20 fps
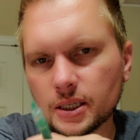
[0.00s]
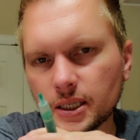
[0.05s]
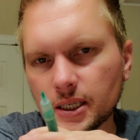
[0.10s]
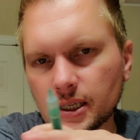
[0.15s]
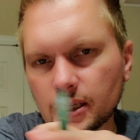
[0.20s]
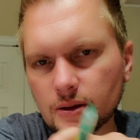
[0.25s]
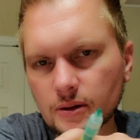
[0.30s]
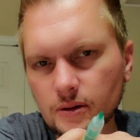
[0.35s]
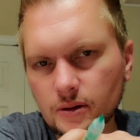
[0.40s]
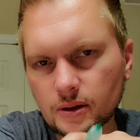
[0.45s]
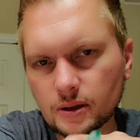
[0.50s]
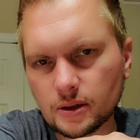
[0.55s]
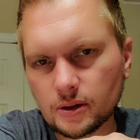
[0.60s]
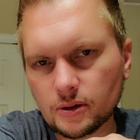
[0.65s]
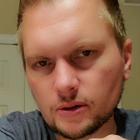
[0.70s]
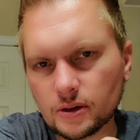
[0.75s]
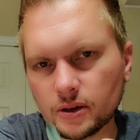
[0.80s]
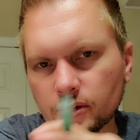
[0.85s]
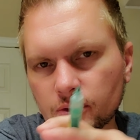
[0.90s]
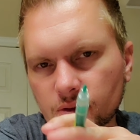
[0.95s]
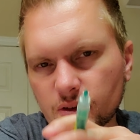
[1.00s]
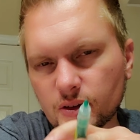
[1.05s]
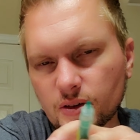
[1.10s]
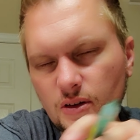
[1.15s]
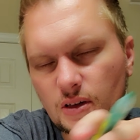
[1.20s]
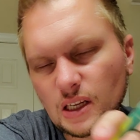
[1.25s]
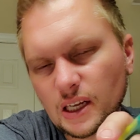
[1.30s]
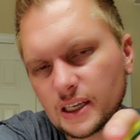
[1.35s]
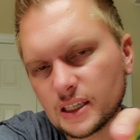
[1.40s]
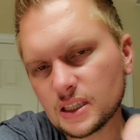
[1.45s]
and thinner and thinner,
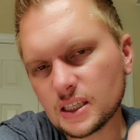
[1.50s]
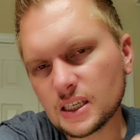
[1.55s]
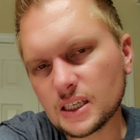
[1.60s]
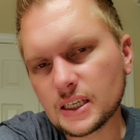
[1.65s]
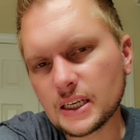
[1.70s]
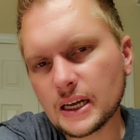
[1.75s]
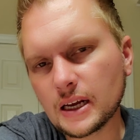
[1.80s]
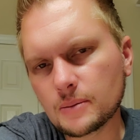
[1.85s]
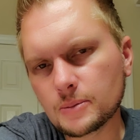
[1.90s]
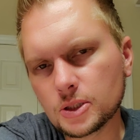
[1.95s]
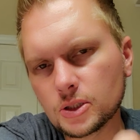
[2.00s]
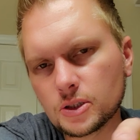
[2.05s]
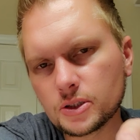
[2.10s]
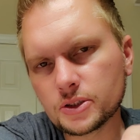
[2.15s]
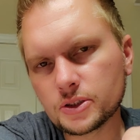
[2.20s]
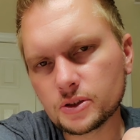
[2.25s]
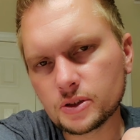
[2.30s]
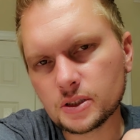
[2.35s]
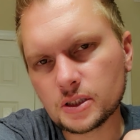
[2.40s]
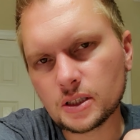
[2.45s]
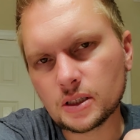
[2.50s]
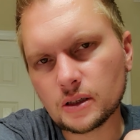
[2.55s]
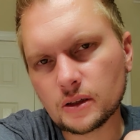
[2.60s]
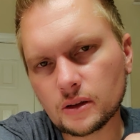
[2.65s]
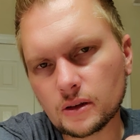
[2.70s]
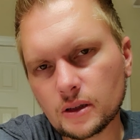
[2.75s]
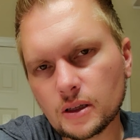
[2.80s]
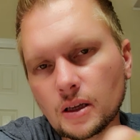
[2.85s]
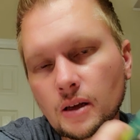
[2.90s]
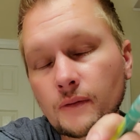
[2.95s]
like the enamel on your
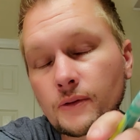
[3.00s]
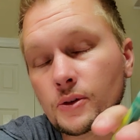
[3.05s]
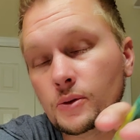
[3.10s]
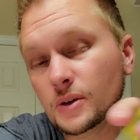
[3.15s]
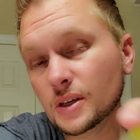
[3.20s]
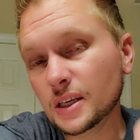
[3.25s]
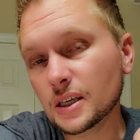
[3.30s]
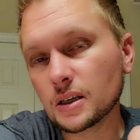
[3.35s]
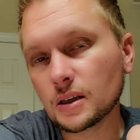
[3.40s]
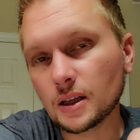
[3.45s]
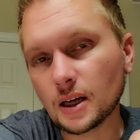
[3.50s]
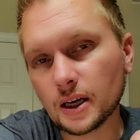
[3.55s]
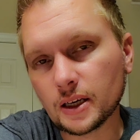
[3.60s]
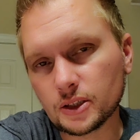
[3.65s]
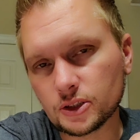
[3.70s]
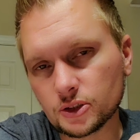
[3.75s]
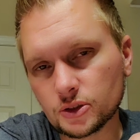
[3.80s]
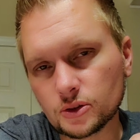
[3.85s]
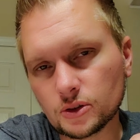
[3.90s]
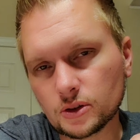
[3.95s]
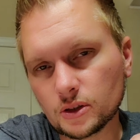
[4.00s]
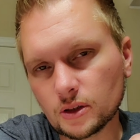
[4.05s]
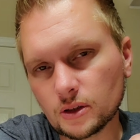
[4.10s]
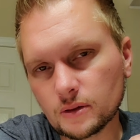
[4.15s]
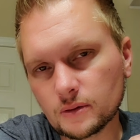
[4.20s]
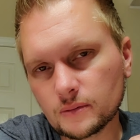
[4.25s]
teeth if you eat a lot of sugar.